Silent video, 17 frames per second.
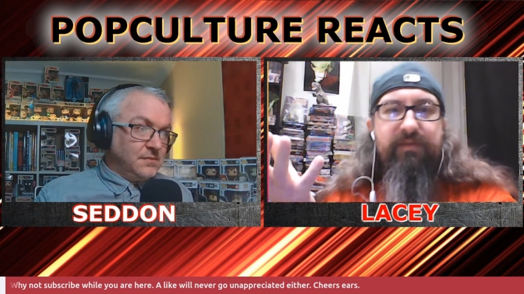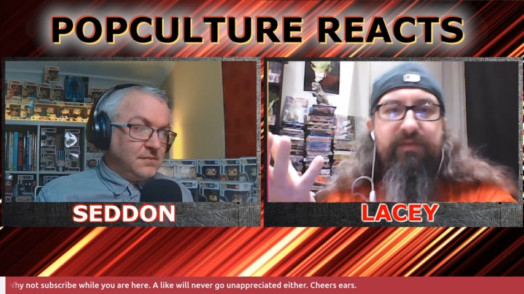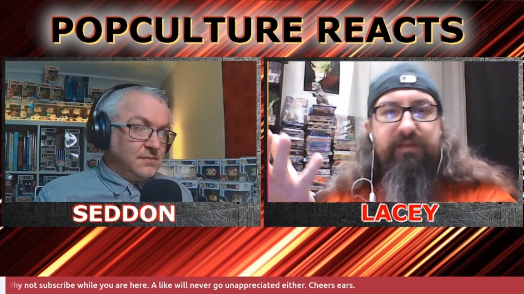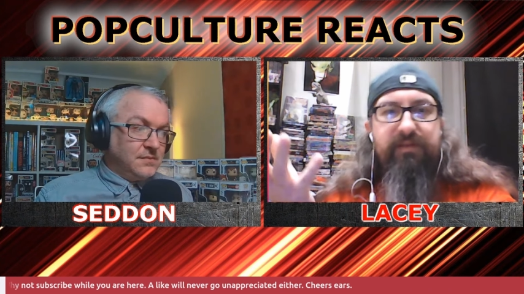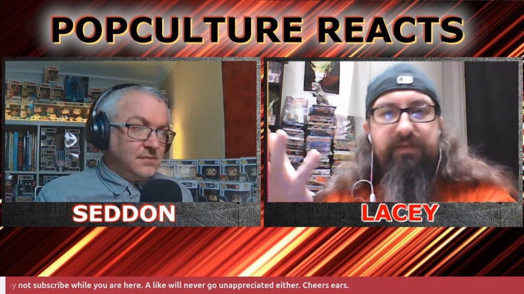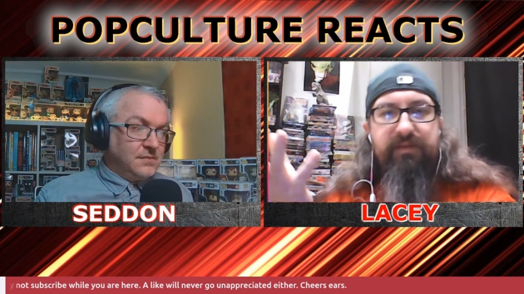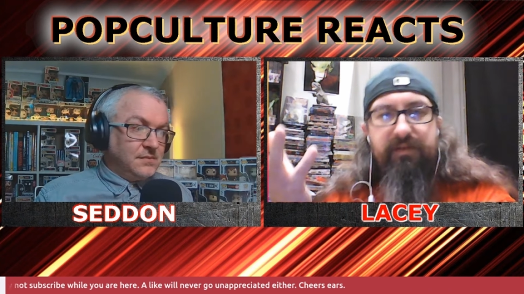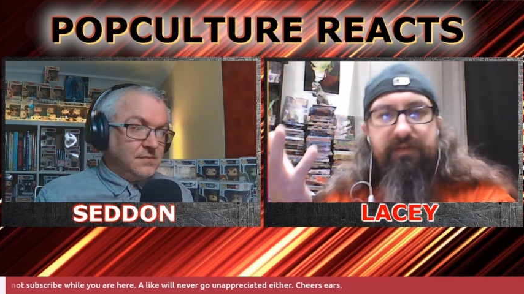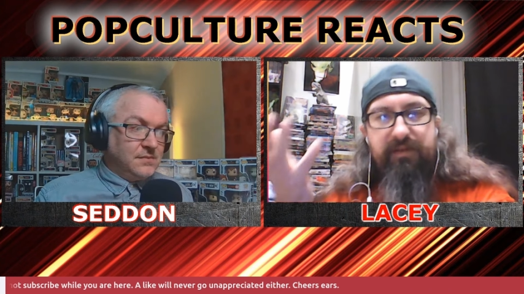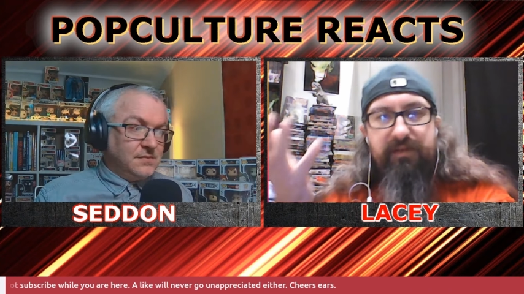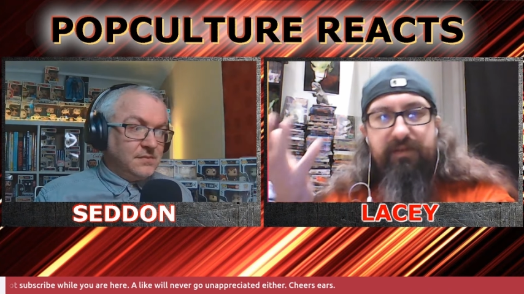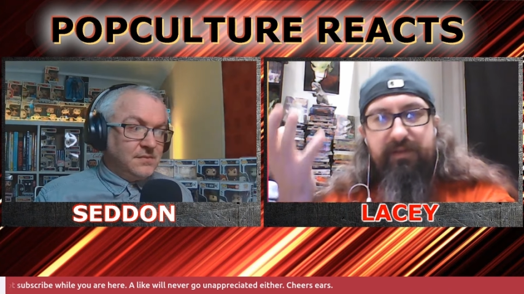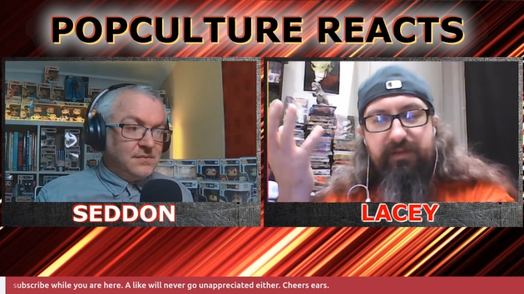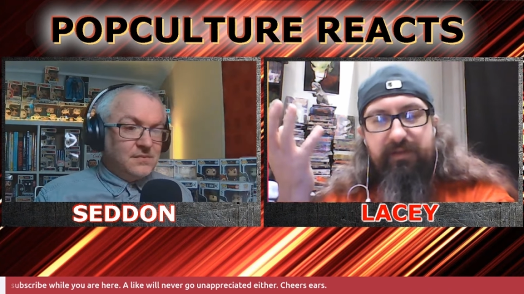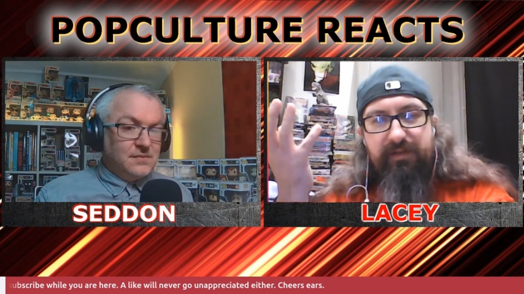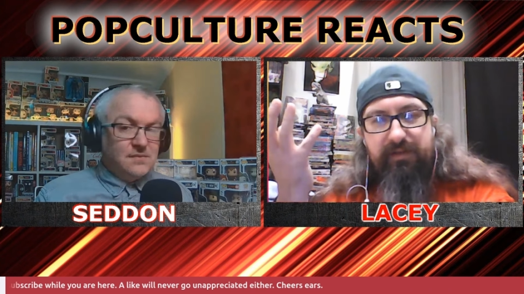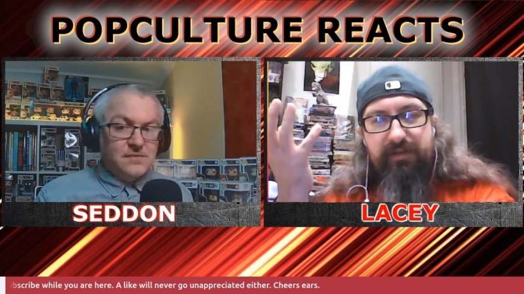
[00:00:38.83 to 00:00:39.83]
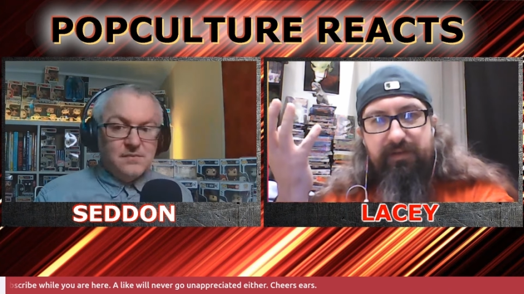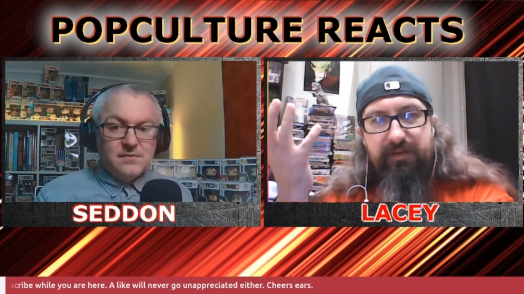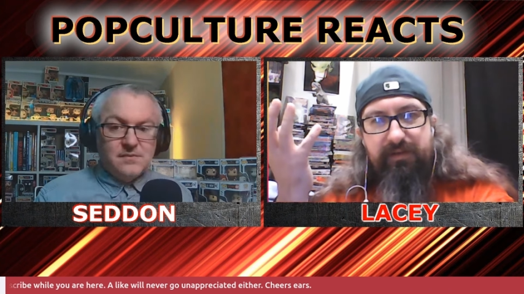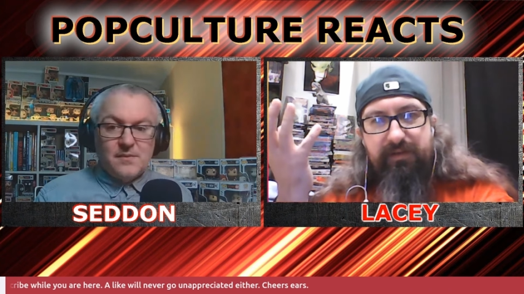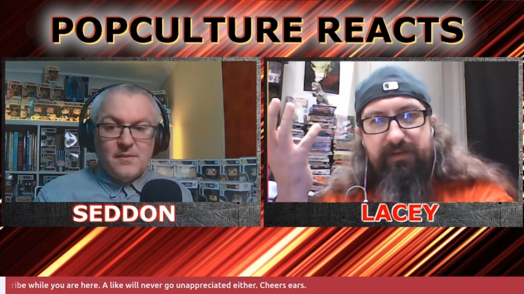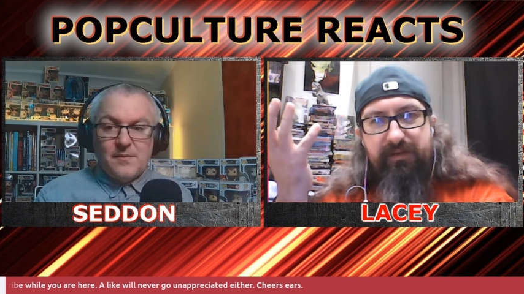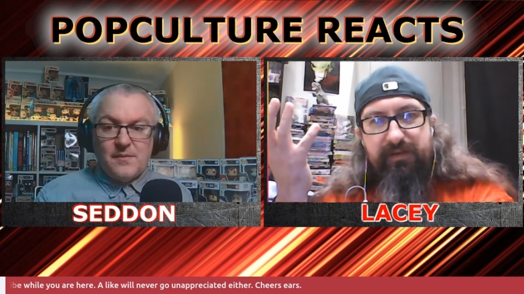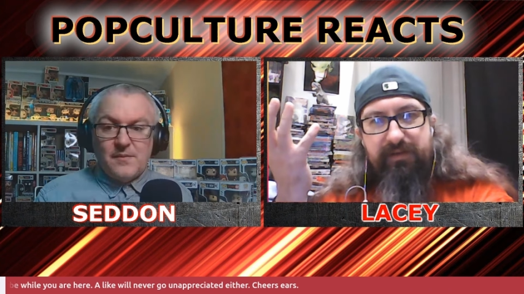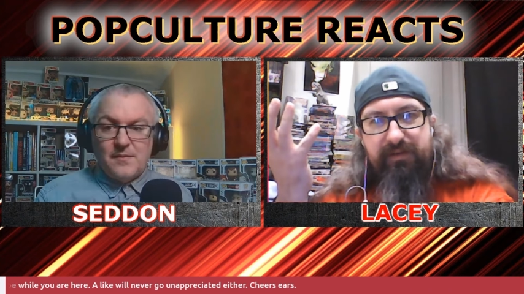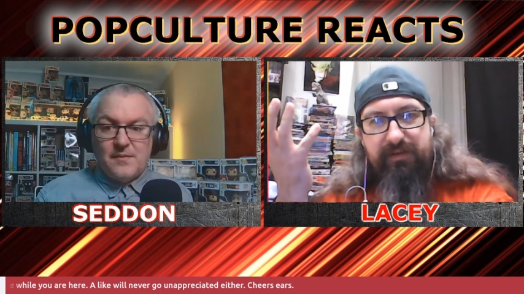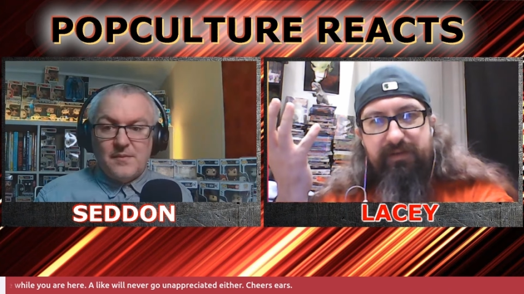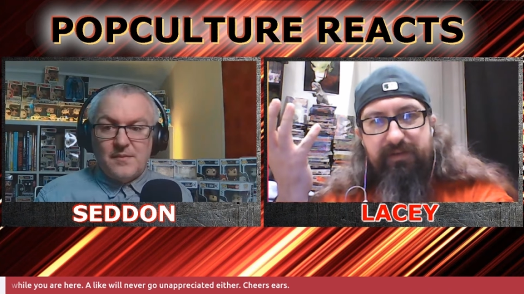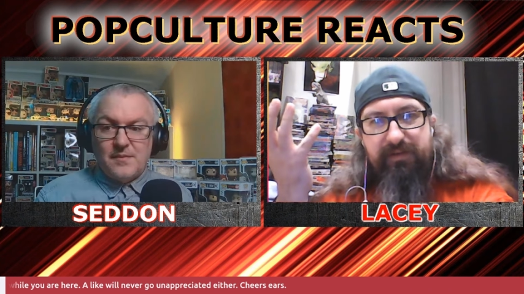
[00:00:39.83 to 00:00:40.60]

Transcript: (no one is talking)